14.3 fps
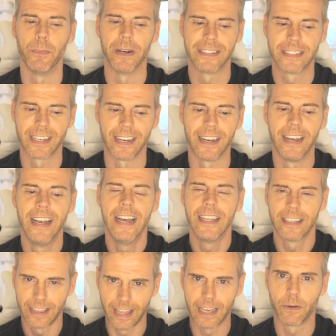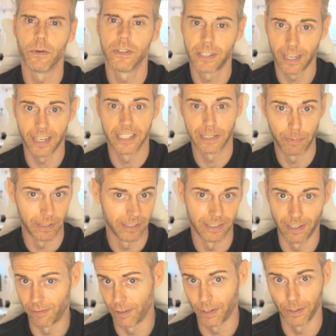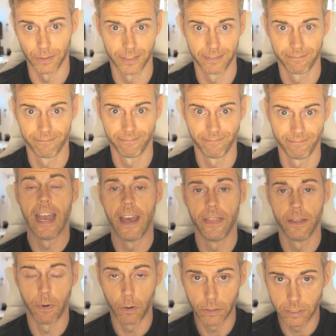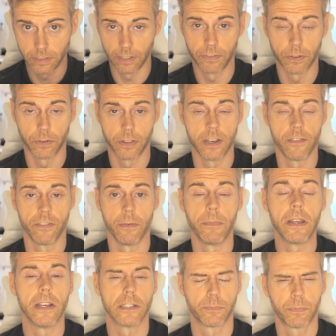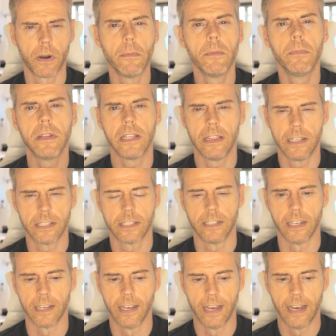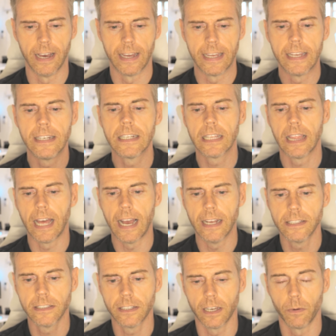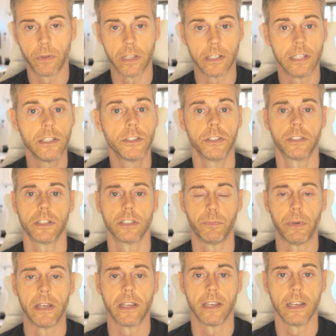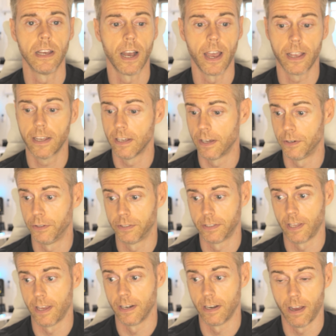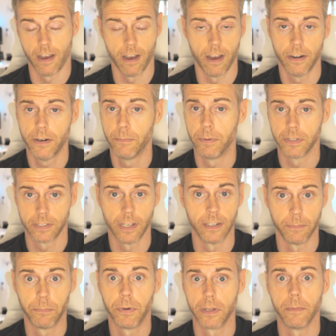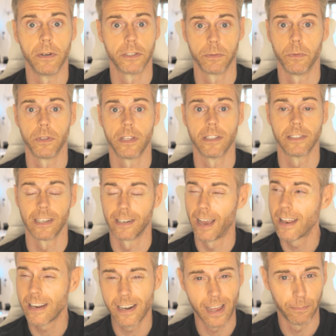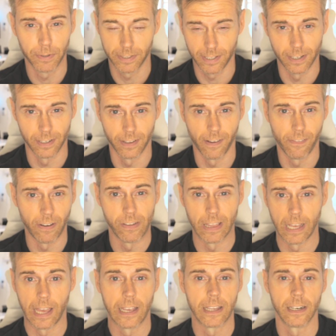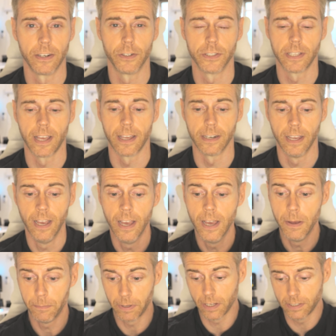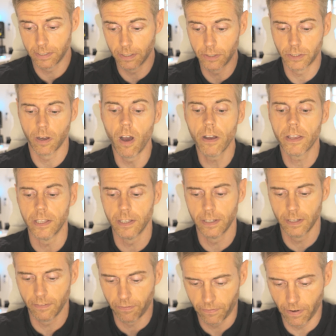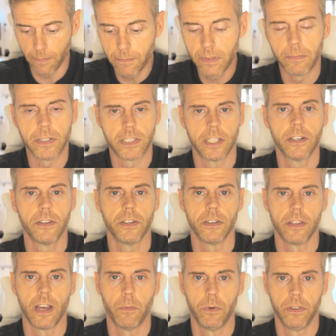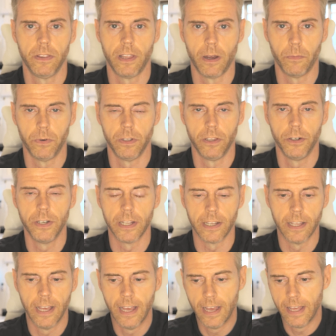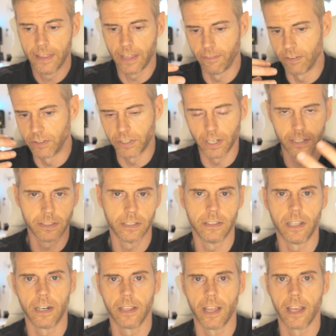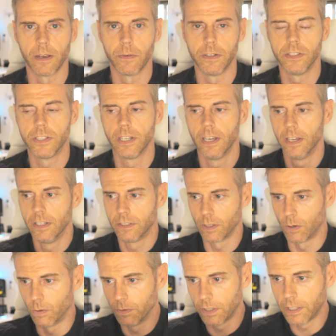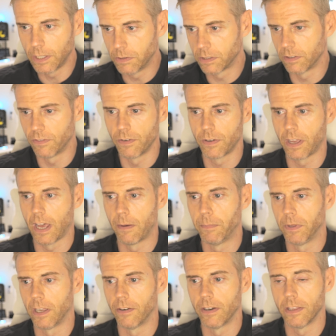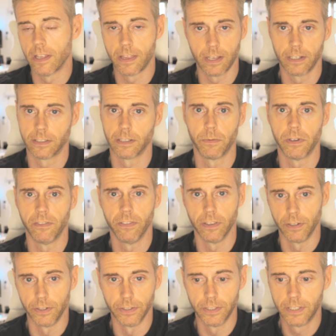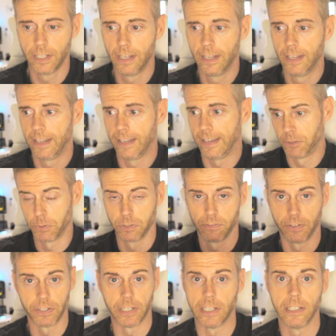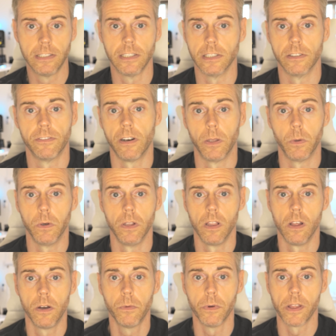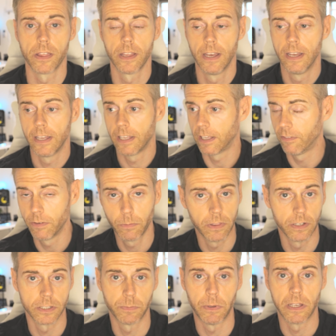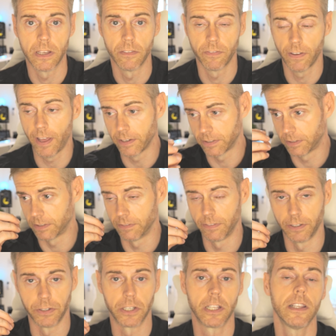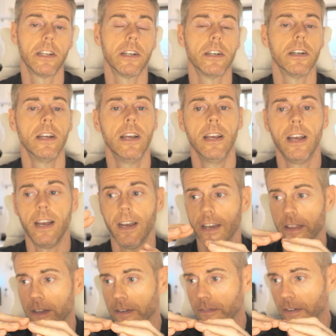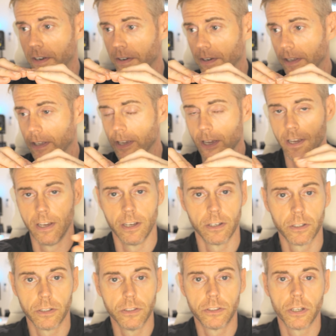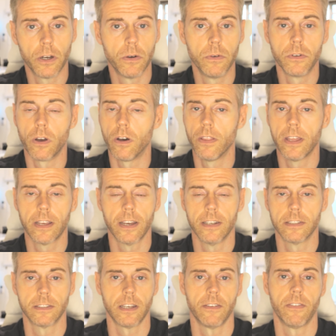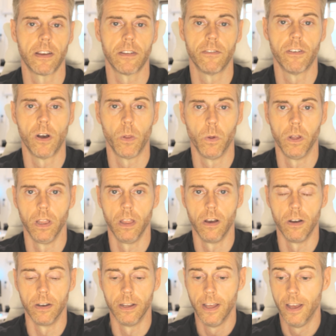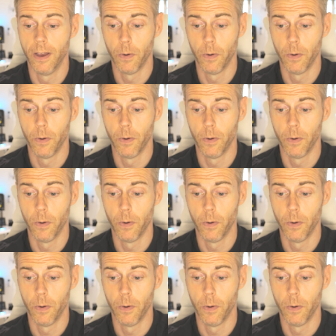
But the language has been difficult. And the most difficult thing for me is probably listening. In class, when the teachers are speaking, I can understand 100% pretty much of what they say. 99% of everything I can understand. Because they're talking from the material that we're learning. They've adjusted their language to only use the vocabulary and the things that we've learned. So it's very easy to follow along with. Even when they're speaking fast, they're very clear, they're very good tone, all that kind of stuff, I can follow along.